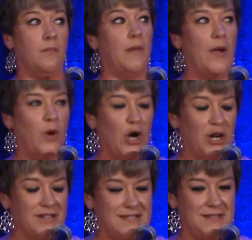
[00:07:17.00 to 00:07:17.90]
My
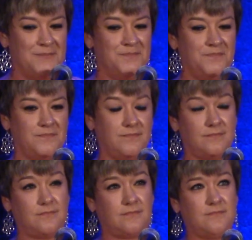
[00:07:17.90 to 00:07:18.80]
words.
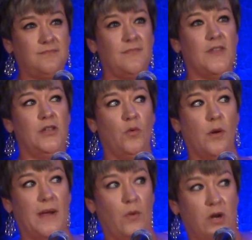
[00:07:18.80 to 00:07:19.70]
You
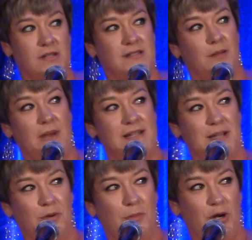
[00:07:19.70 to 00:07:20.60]
want my words on my
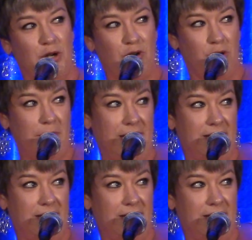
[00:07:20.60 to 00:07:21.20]
double burner grill pan?